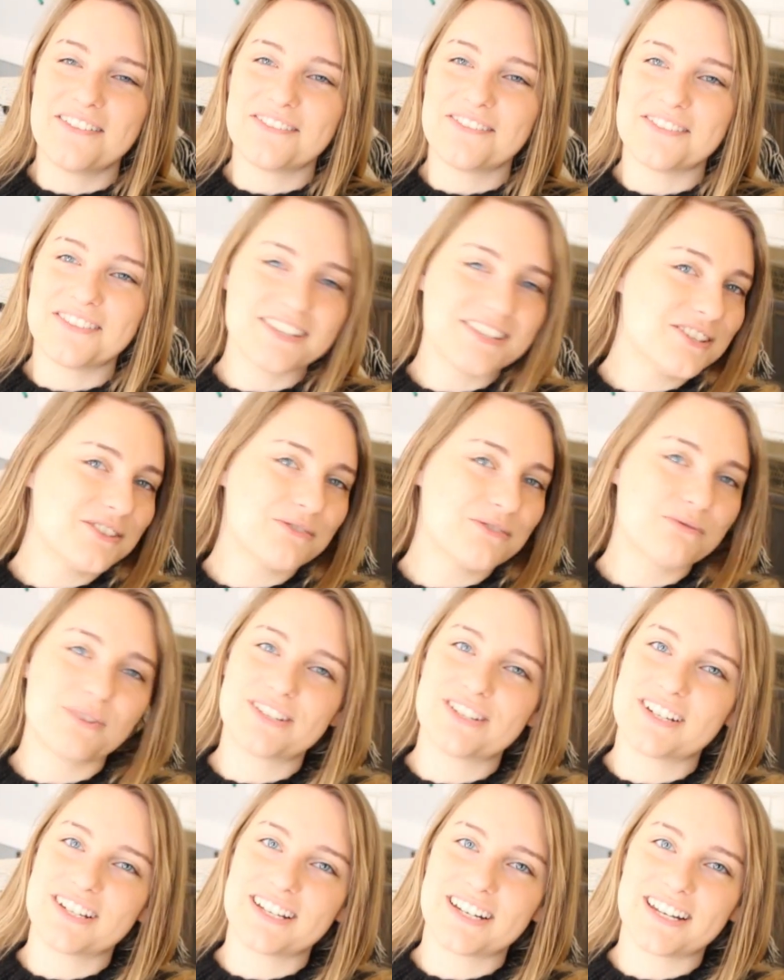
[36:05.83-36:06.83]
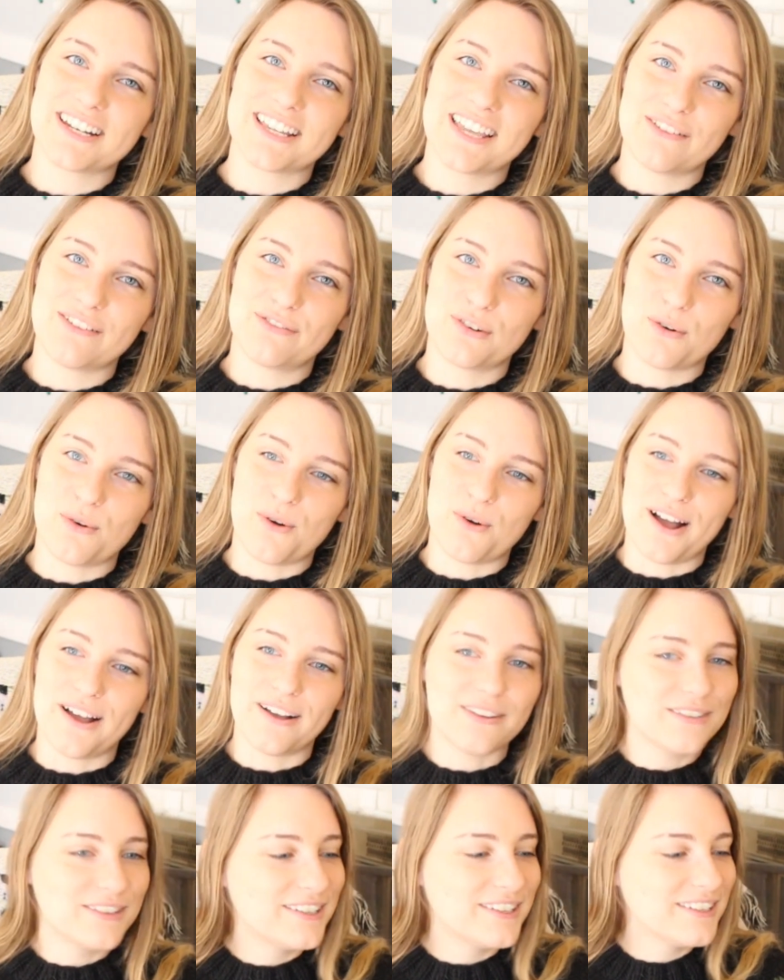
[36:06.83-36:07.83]
This is what you're gonna get for a
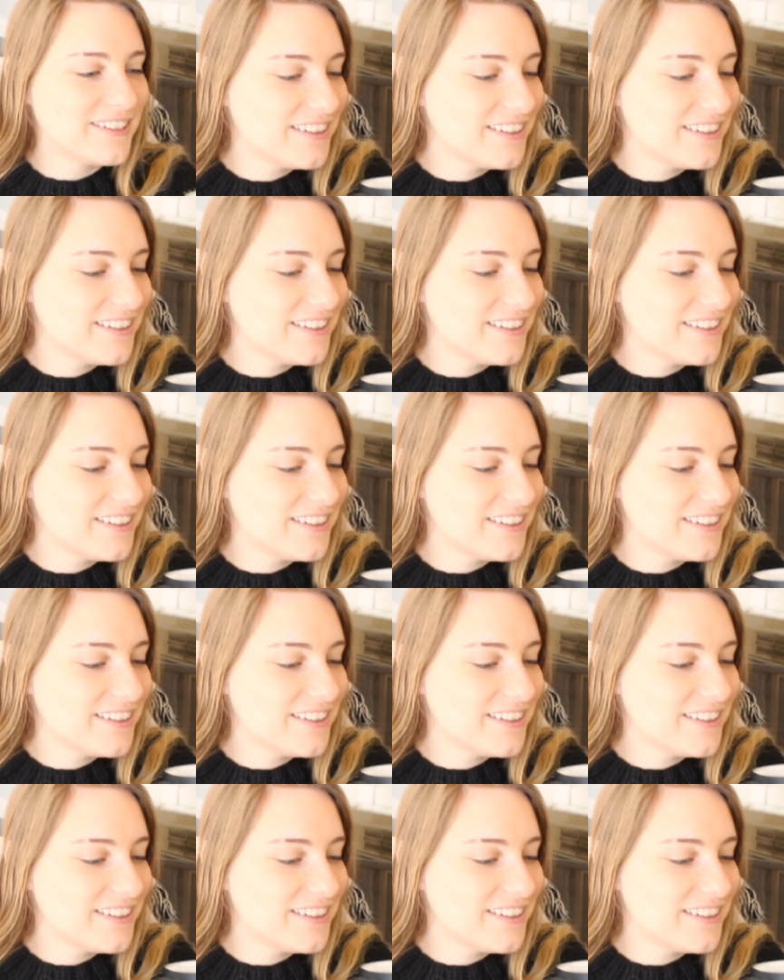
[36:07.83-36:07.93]
while.